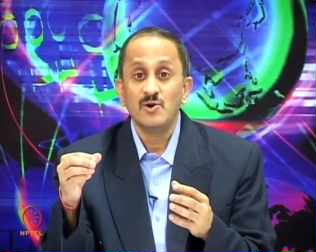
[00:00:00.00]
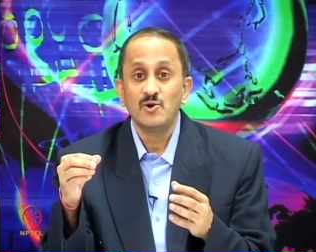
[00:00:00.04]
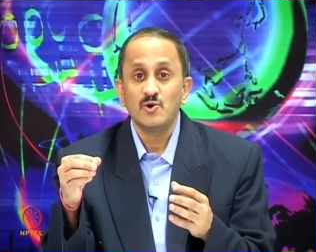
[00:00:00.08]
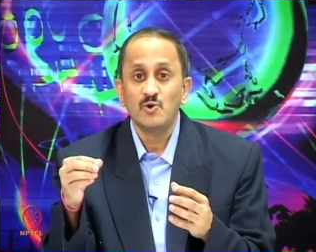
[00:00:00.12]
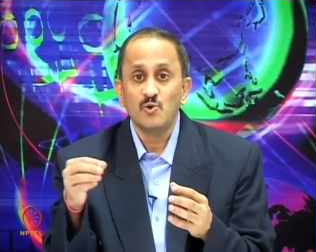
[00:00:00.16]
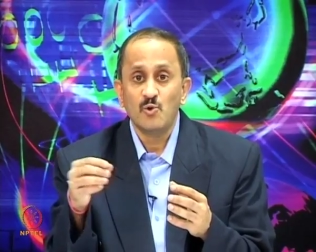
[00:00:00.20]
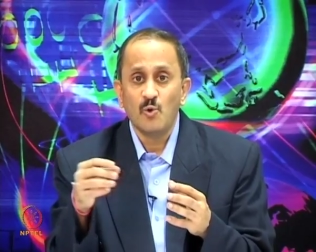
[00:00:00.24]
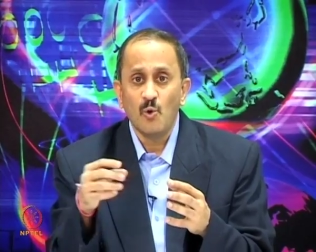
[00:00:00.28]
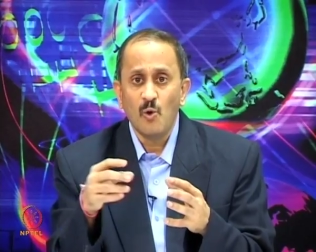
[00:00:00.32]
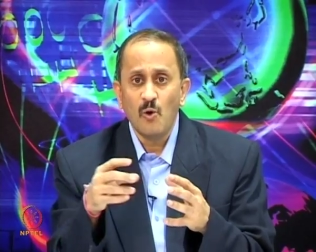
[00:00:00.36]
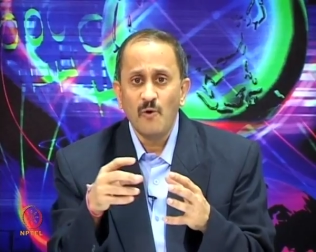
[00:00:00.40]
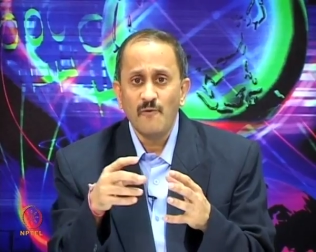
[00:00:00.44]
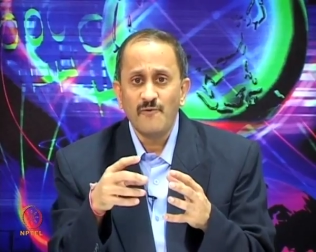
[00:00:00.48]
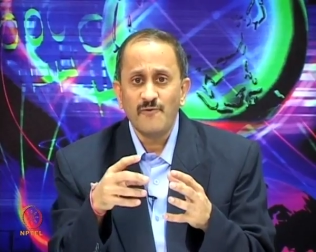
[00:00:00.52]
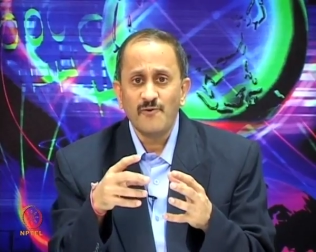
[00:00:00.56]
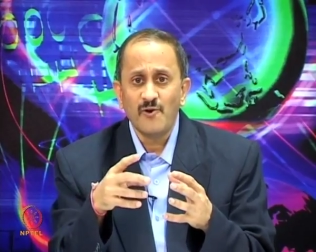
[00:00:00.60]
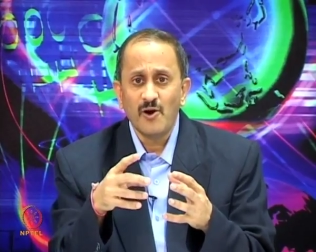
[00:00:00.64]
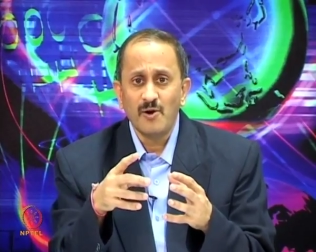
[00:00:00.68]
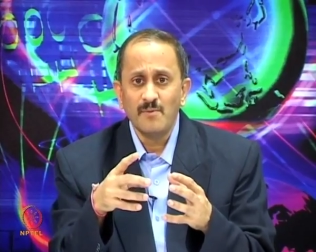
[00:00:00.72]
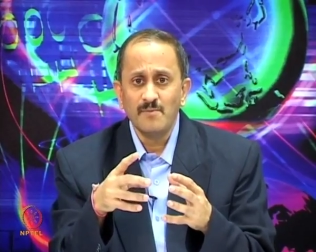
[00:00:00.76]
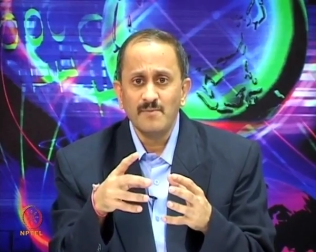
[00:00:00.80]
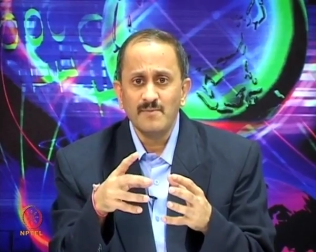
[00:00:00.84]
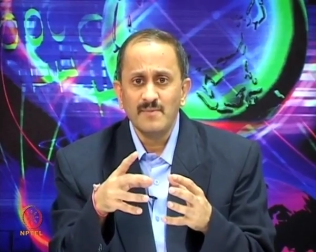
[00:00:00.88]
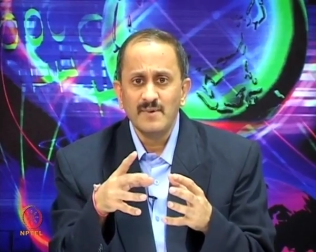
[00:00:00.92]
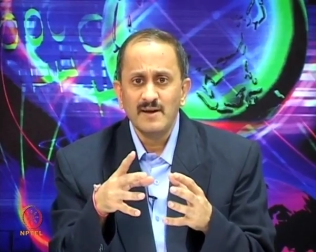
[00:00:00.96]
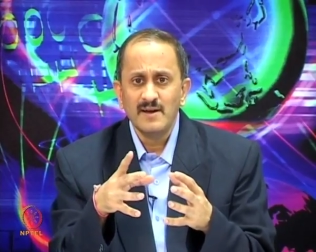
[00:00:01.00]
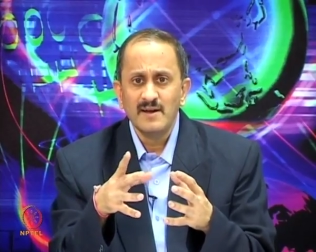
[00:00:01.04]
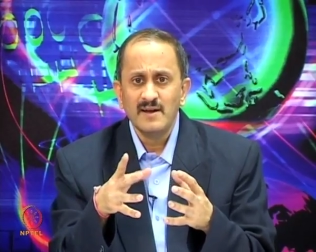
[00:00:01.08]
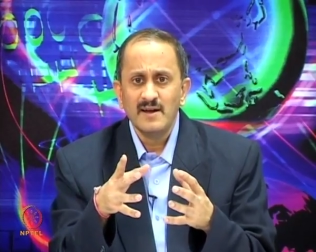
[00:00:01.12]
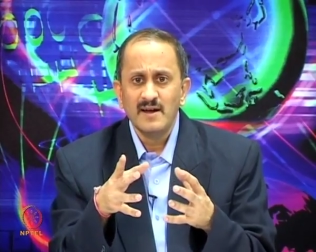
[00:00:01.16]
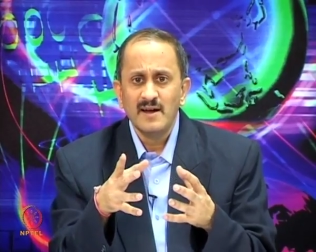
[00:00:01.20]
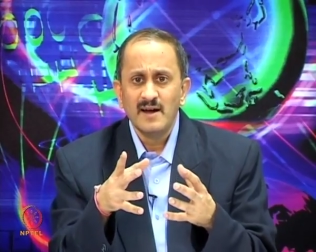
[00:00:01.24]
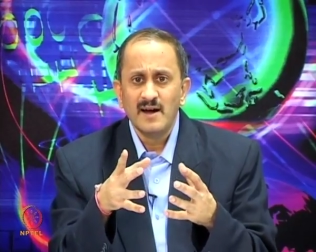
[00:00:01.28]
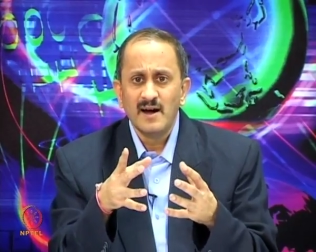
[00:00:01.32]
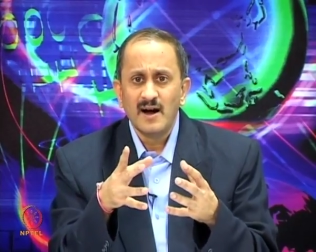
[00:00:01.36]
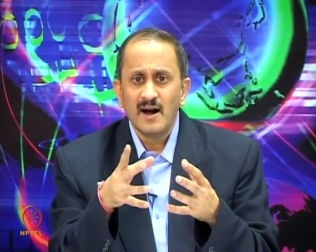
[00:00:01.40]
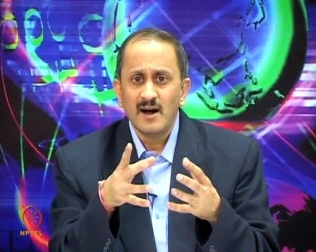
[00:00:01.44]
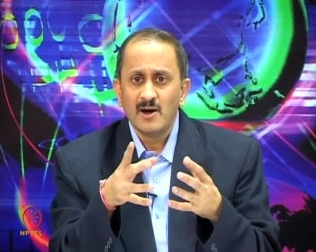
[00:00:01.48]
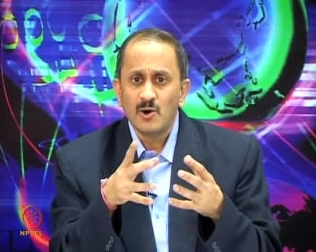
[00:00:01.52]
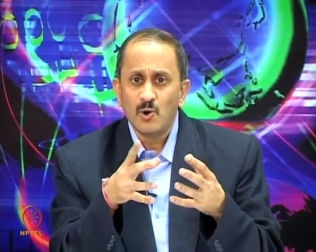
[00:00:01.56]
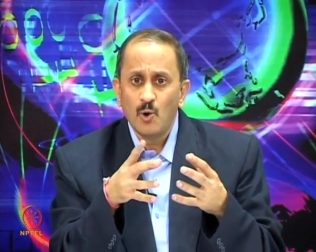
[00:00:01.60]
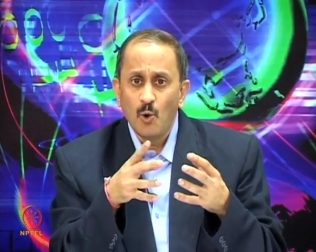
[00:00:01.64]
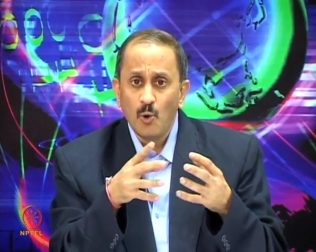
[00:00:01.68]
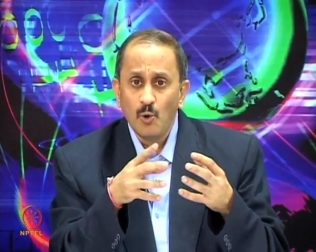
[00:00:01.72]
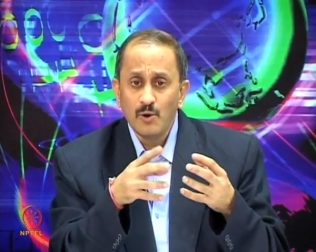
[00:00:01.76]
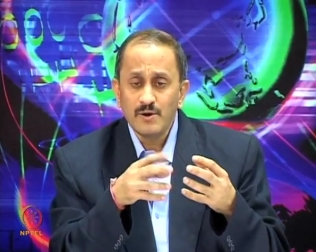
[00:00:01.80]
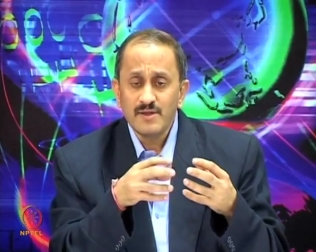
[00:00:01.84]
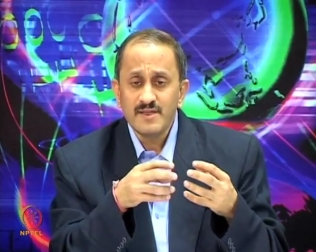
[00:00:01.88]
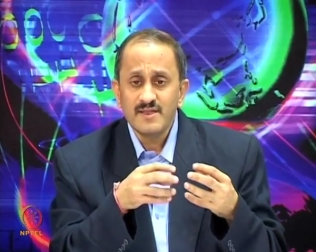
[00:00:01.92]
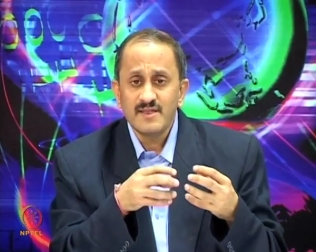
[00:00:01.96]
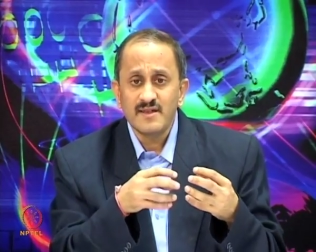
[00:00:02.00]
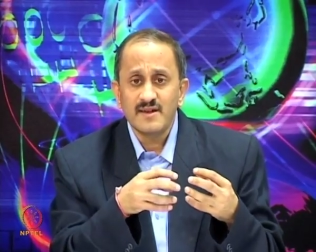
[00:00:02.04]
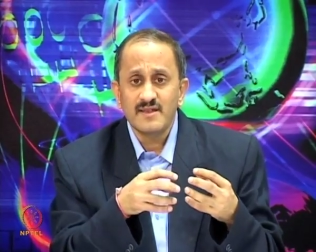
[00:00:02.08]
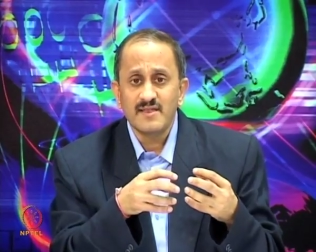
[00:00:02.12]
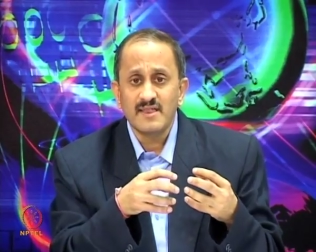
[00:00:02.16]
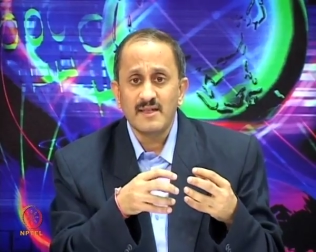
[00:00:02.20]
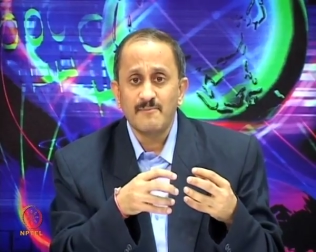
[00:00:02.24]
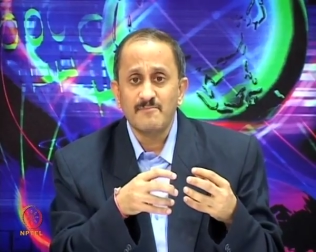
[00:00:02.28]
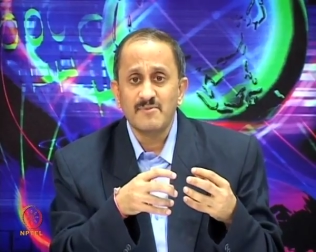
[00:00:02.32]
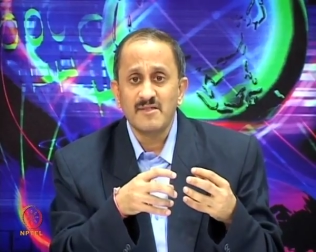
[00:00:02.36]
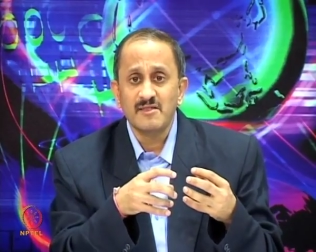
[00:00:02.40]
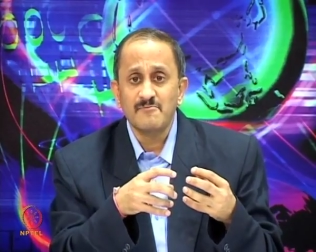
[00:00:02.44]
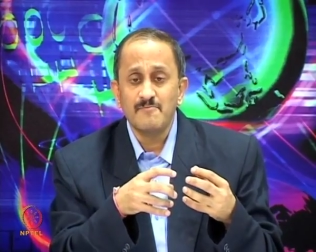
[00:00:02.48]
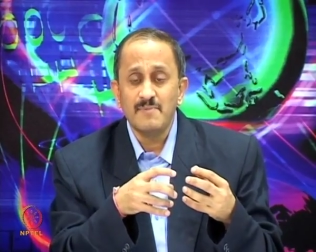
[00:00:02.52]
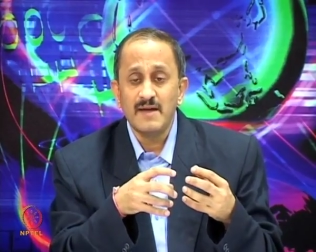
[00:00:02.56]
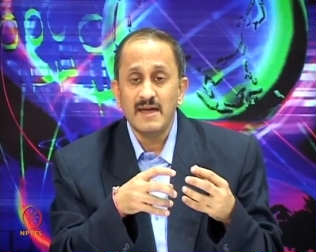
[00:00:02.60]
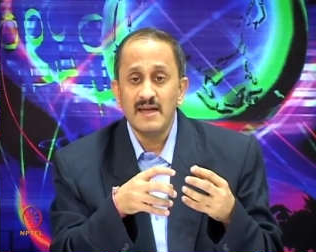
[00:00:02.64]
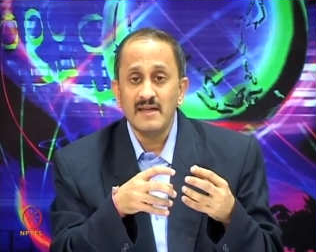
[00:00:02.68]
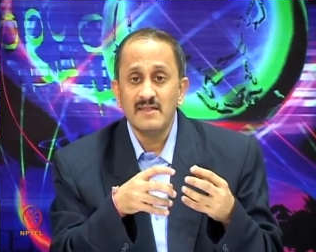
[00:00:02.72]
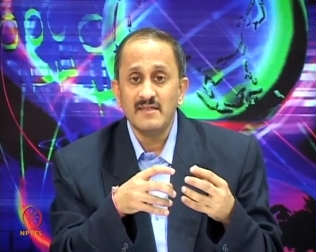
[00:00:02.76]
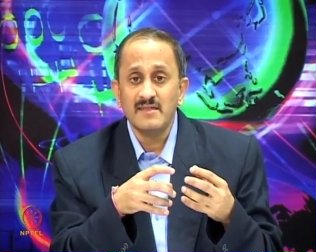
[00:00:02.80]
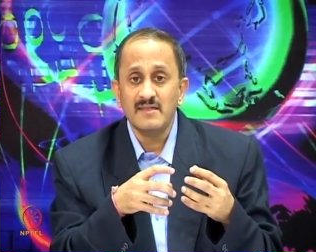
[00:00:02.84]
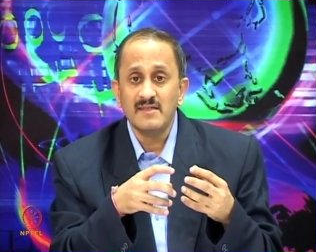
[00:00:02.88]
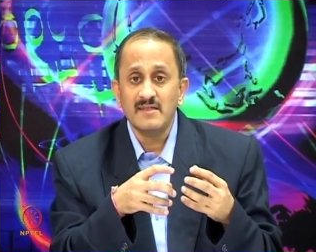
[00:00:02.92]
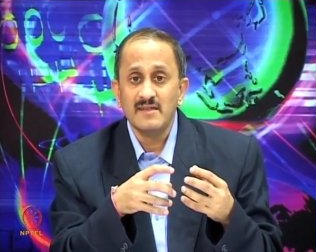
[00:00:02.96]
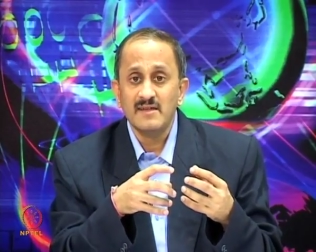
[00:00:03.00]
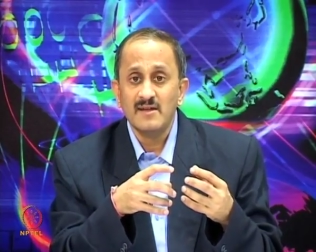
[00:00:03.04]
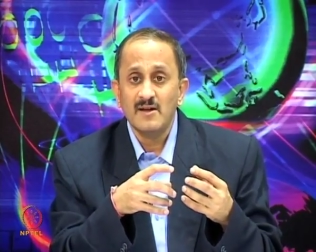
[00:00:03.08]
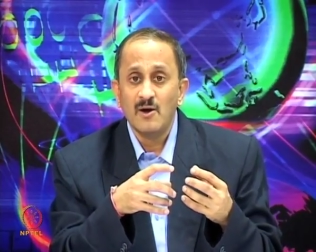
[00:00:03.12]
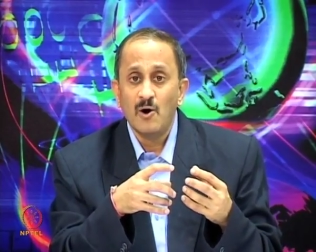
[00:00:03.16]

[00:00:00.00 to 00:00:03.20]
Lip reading: to go from a coarser subspace